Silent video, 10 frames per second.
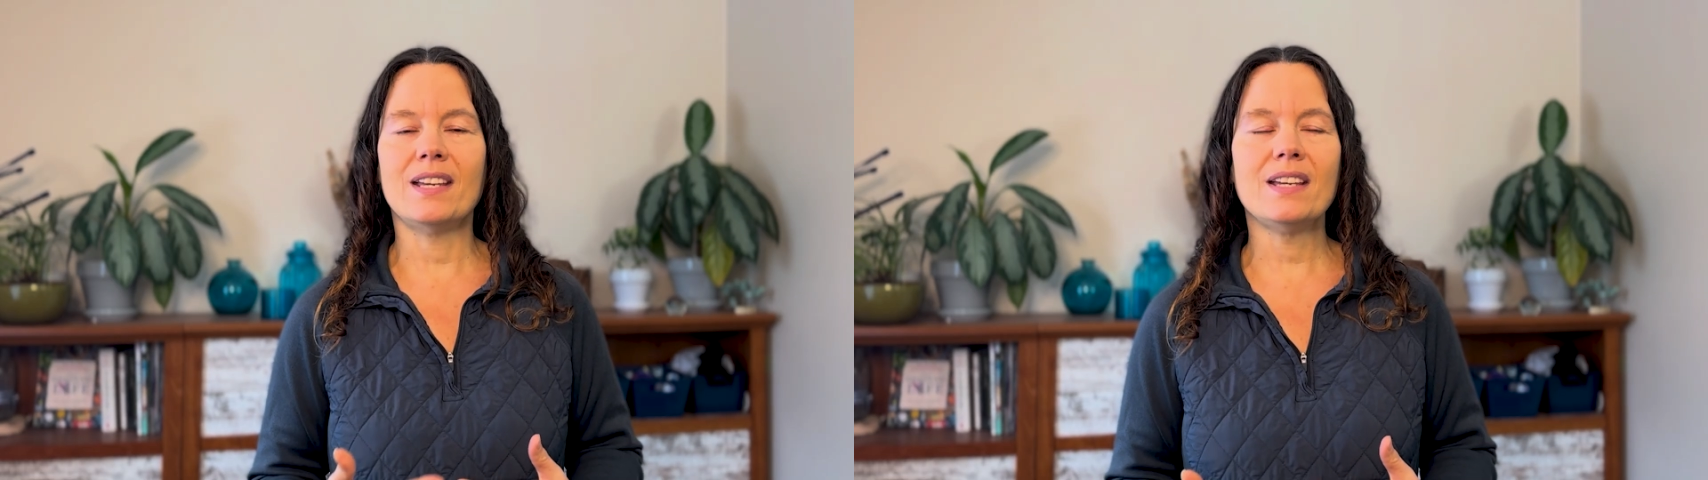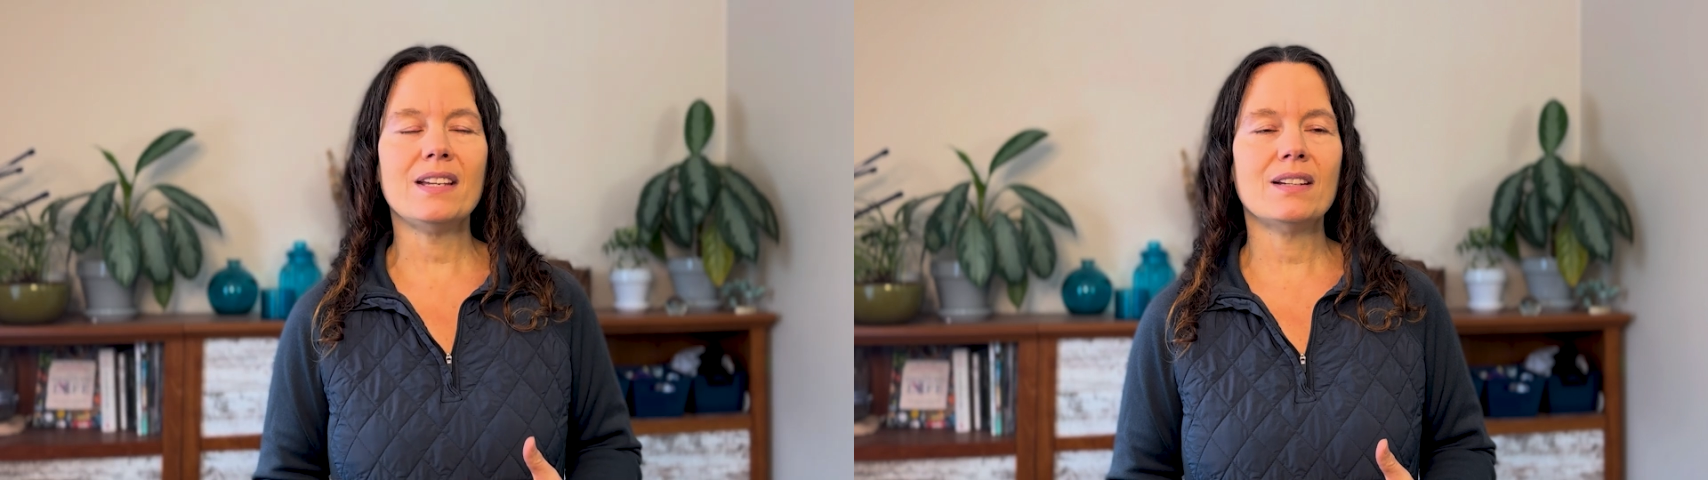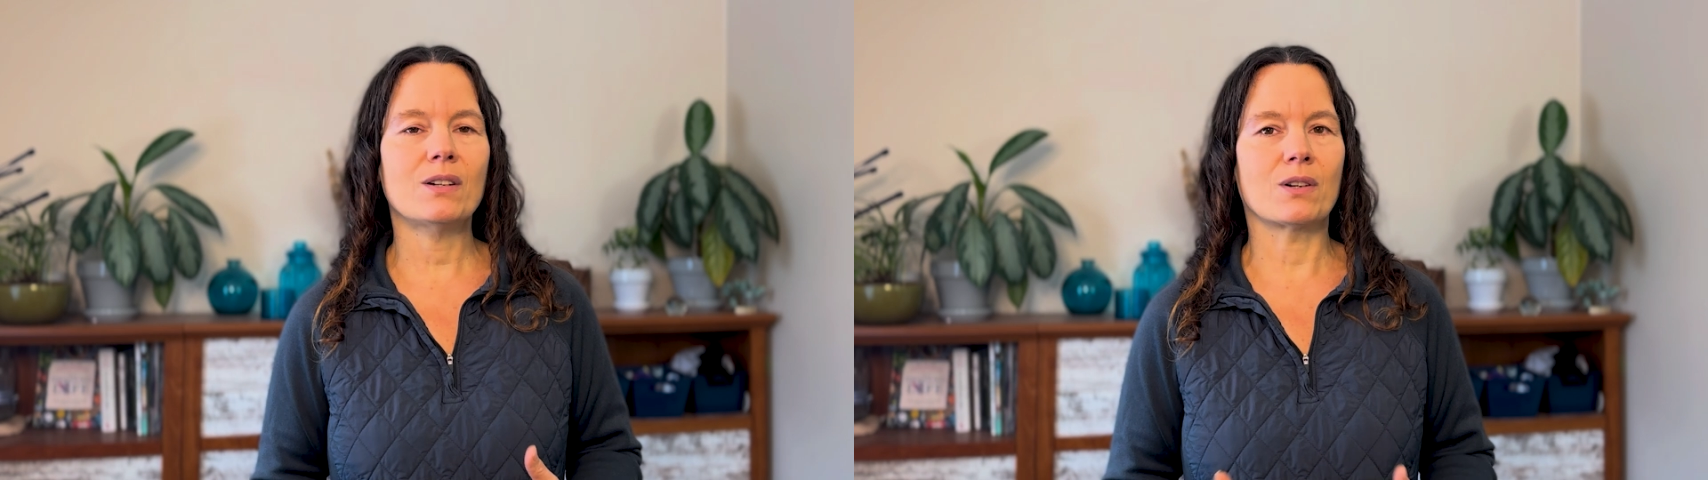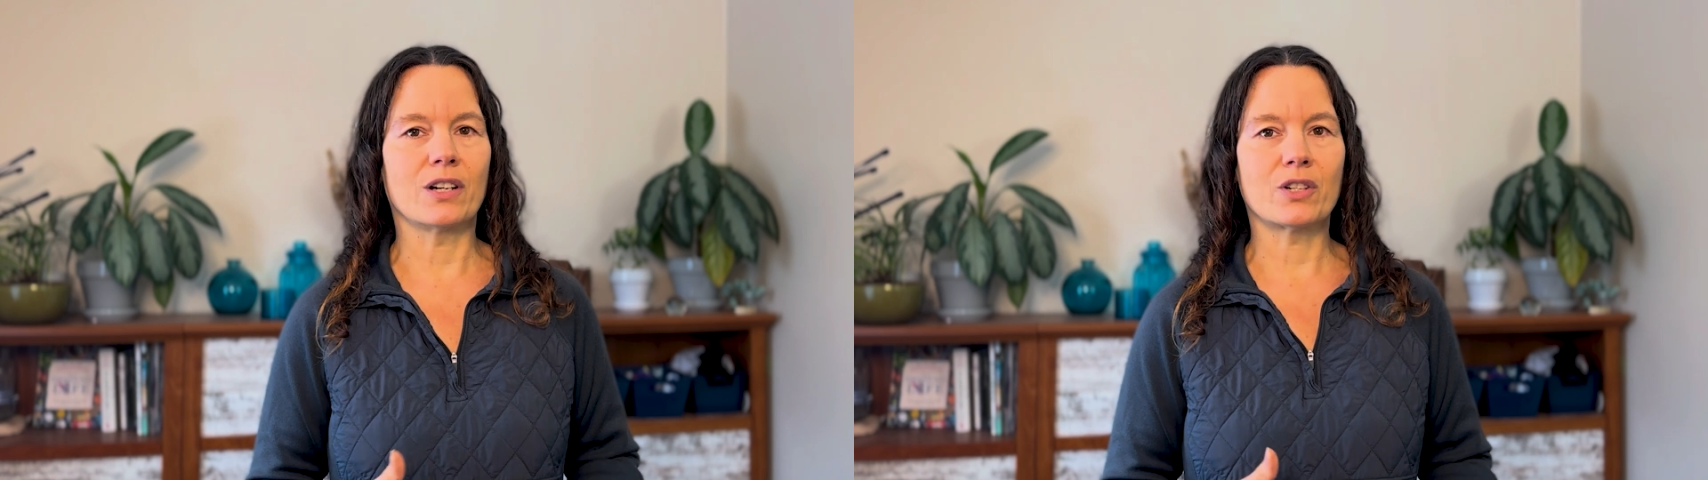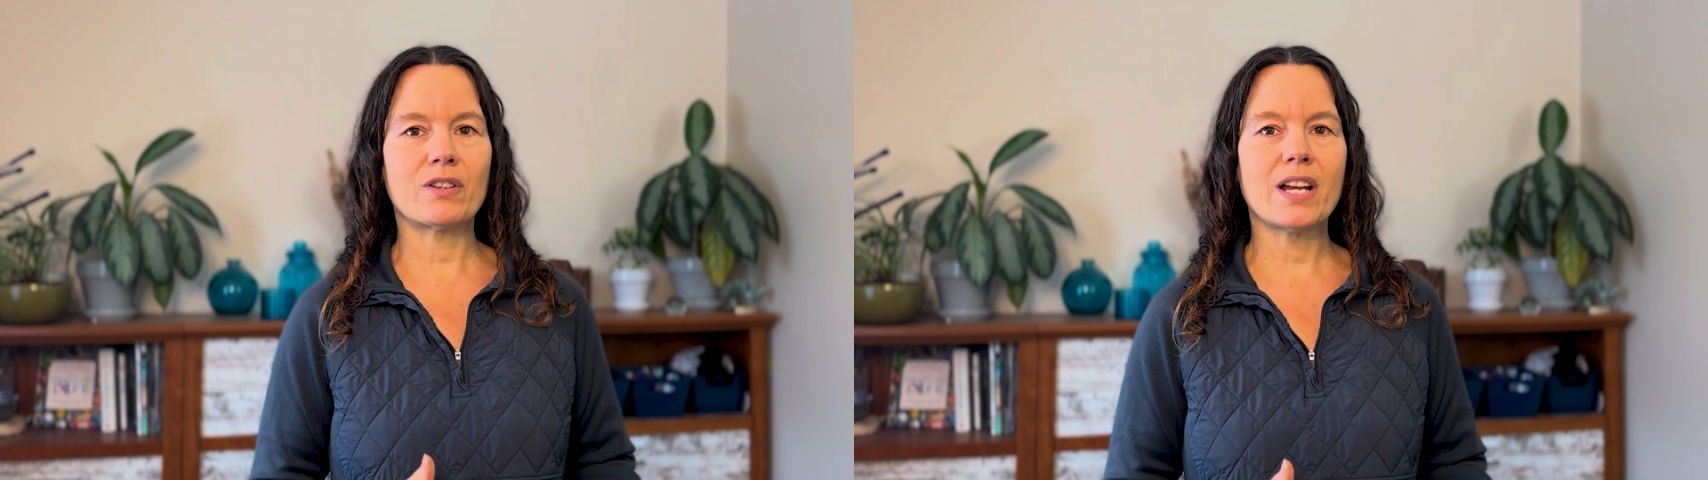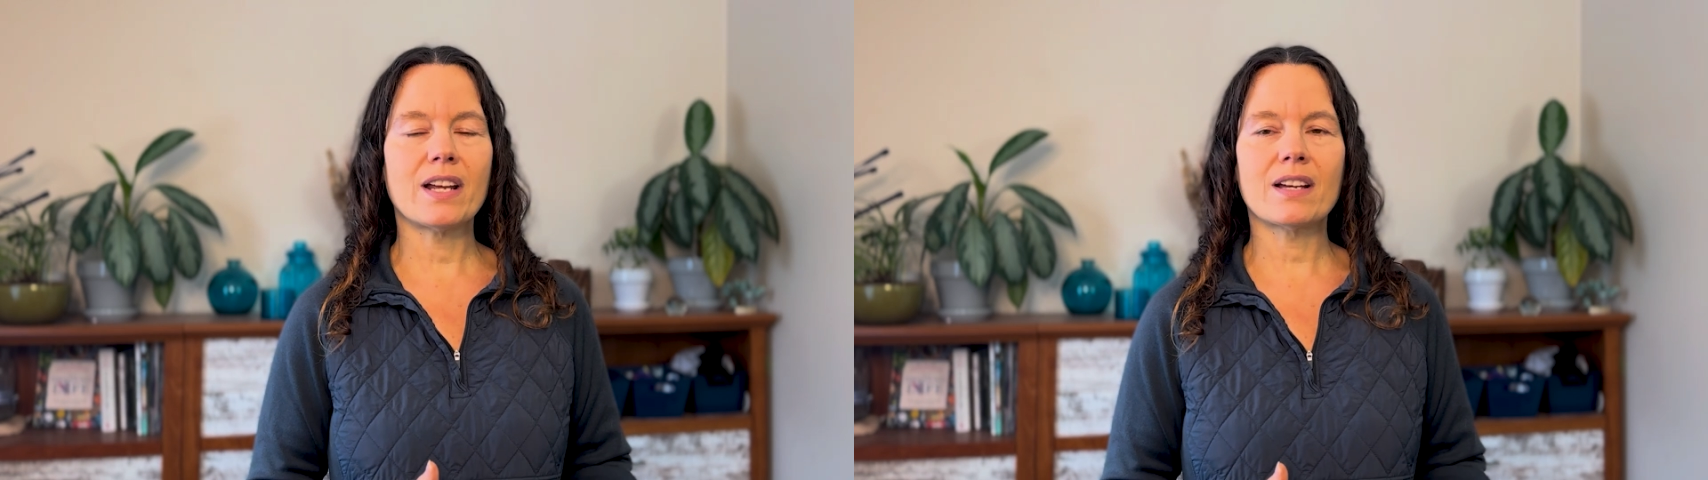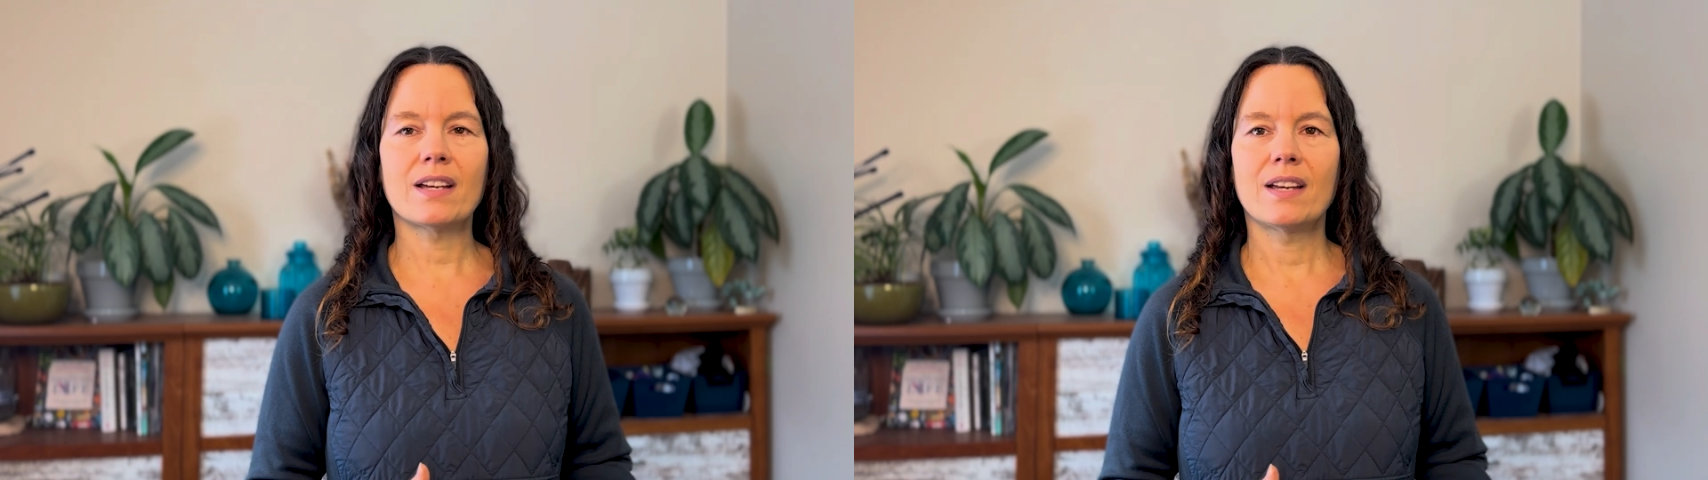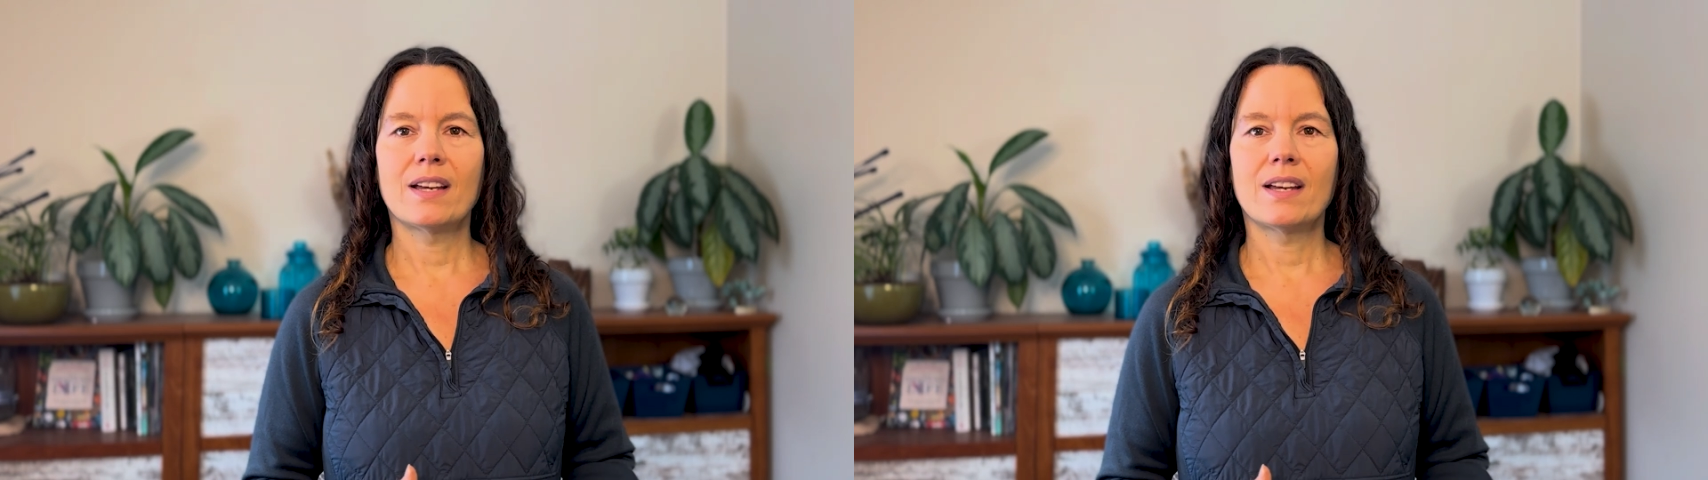eat or drink.